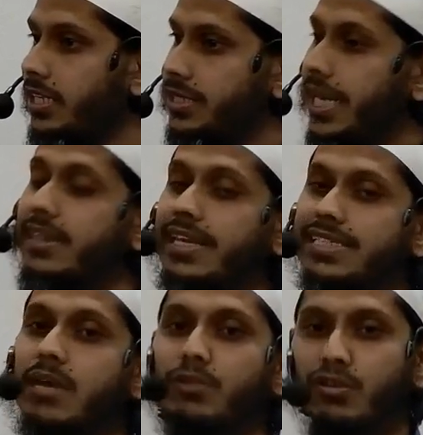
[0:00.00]
Take the
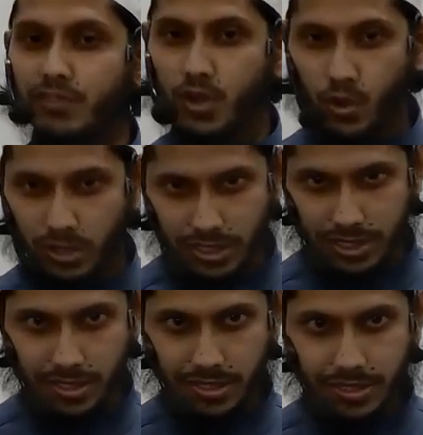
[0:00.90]
example of
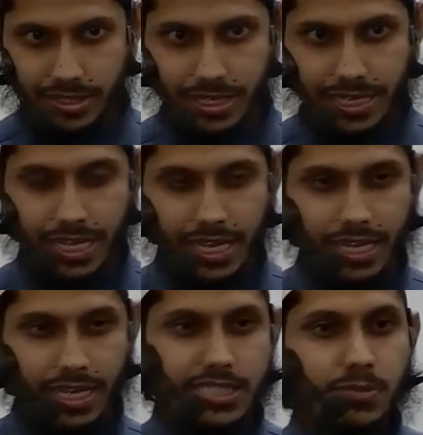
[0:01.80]
gold.
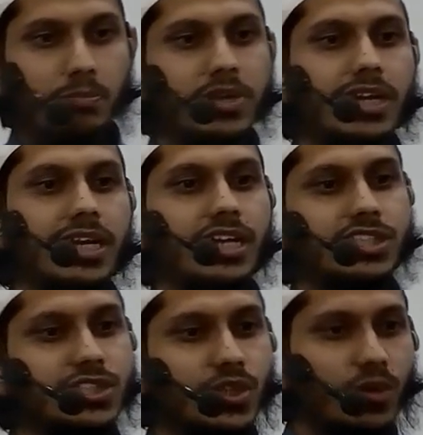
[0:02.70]
It's merely a
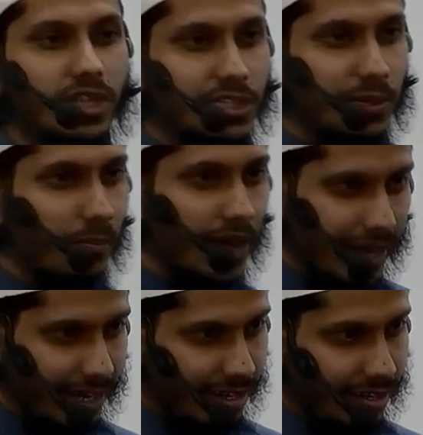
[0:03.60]
stone in the mine.